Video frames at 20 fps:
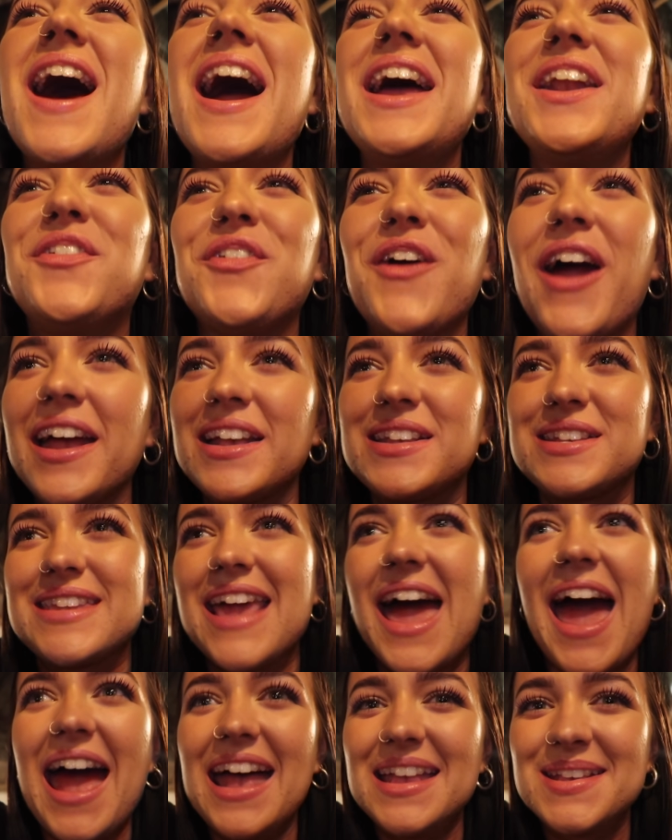Side effects,
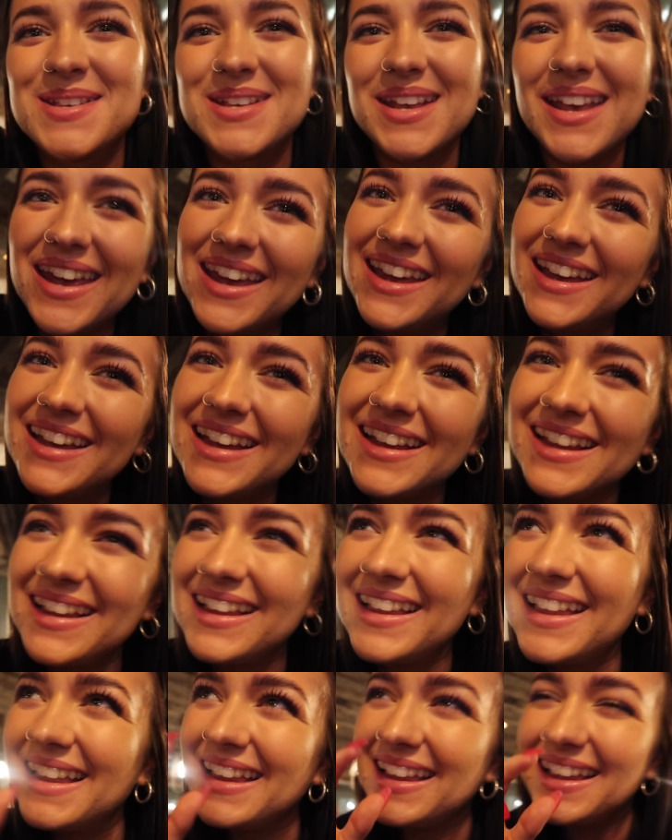
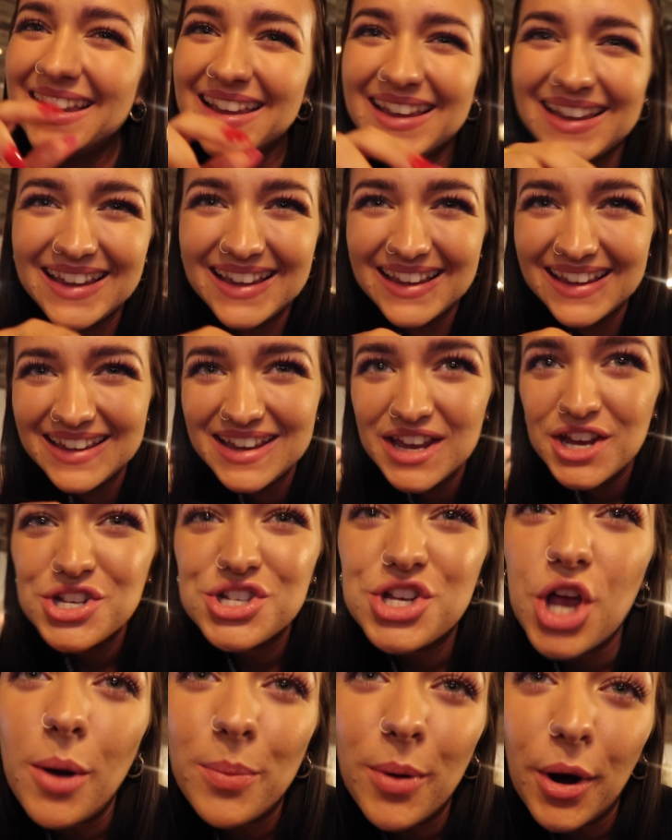stairs.
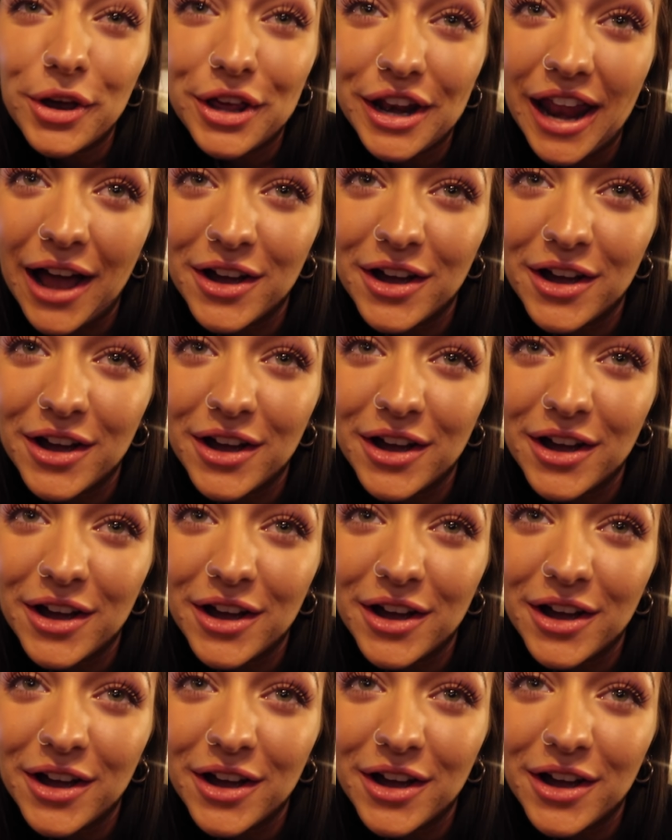she got broken